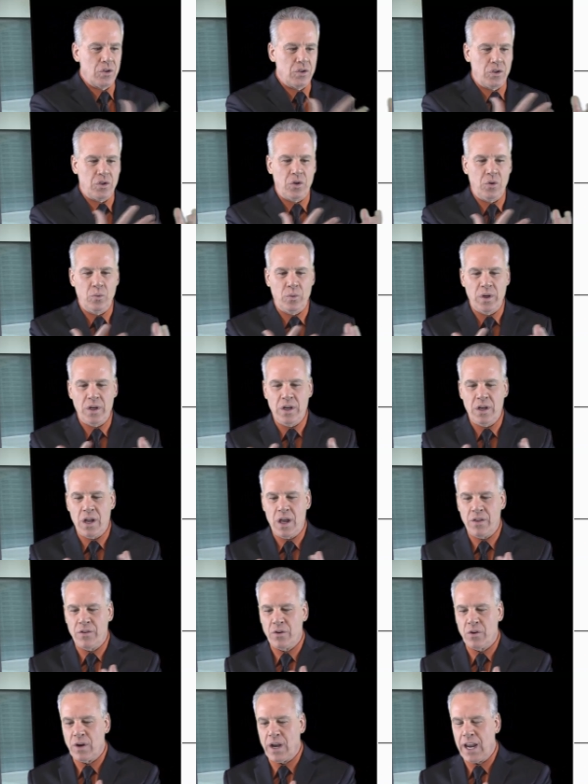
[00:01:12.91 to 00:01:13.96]
to
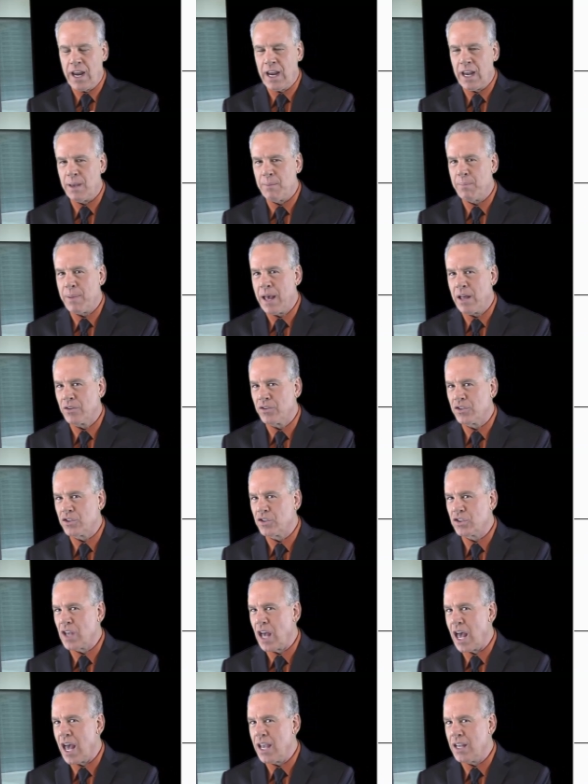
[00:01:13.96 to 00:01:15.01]
another amp
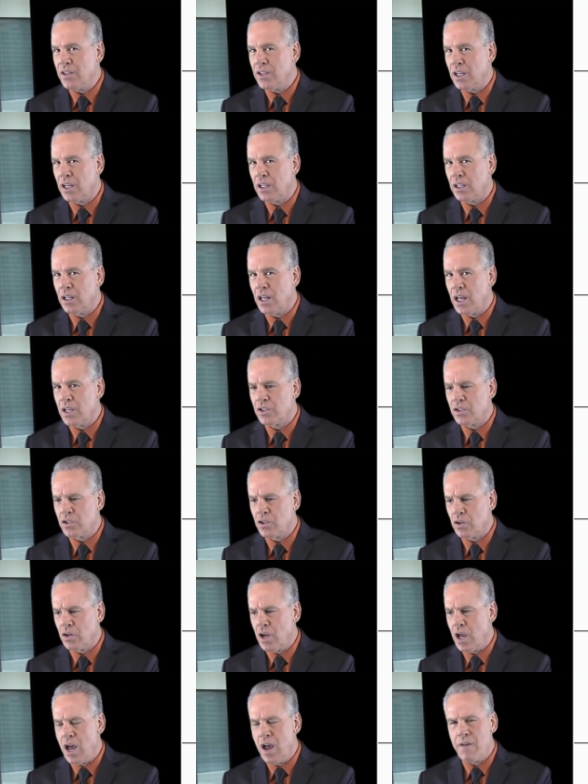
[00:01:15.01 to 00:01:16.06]
outside the
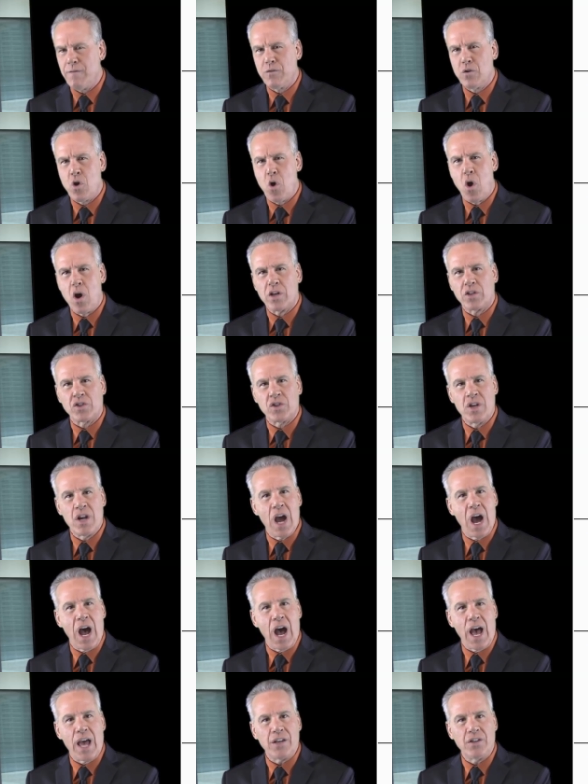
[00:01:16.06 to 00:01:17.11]
cluster? Of course
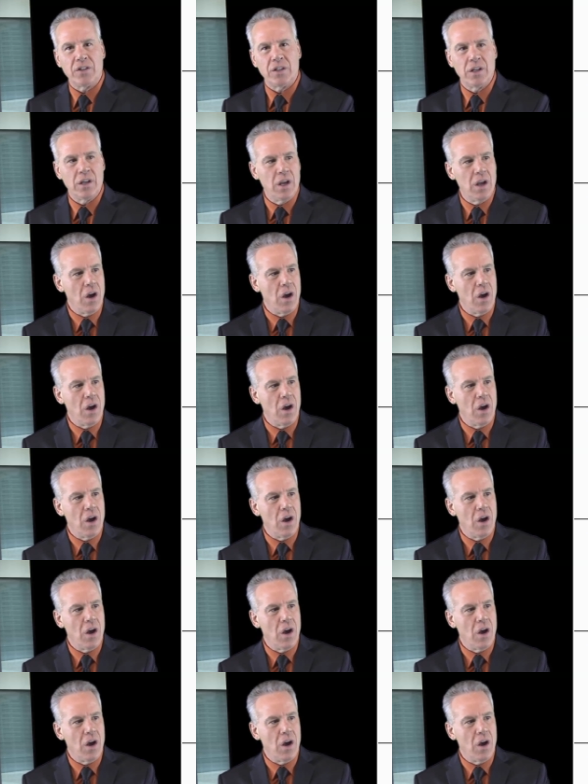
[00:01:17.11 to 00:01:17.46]
not.